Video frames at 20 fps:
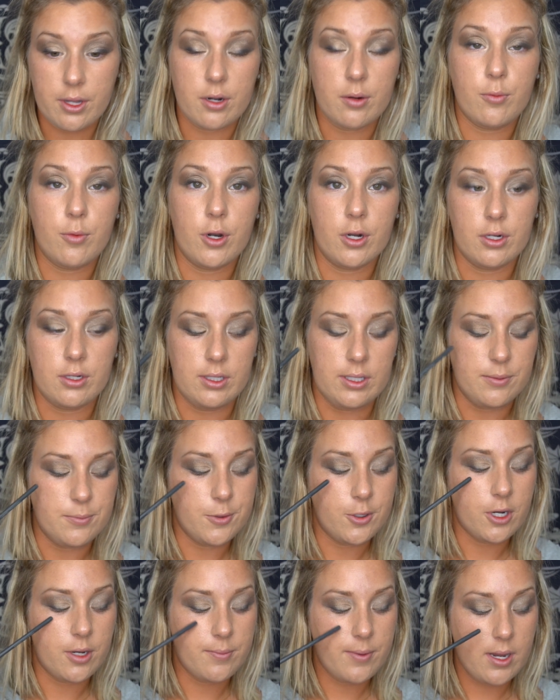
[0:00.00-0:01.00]
little more
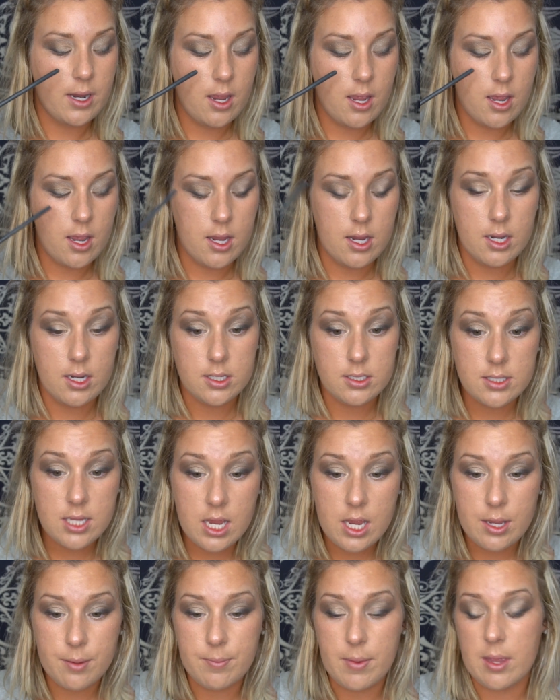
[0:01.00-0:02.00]
glimmer on my eyes,
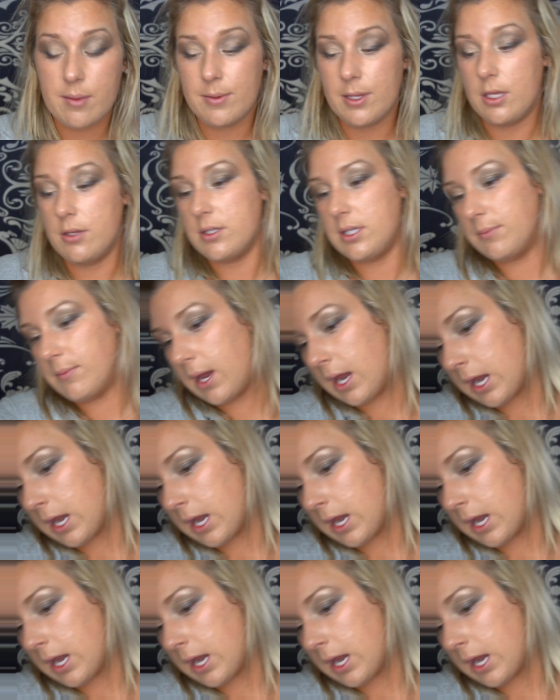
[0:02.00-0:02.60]
maybe using